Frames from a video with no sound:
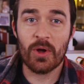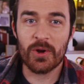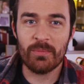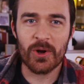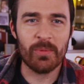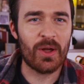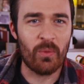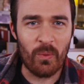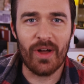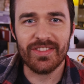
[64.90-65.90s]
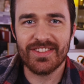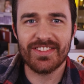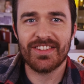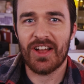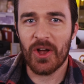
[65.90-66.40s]
rode a motorbike
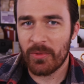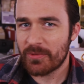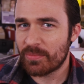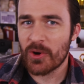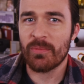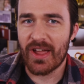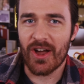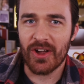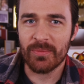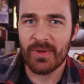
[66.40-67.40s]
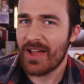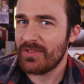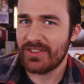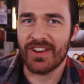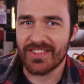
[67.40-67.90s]
once, almost broke my arm,
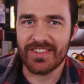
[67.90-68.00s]
haven't done it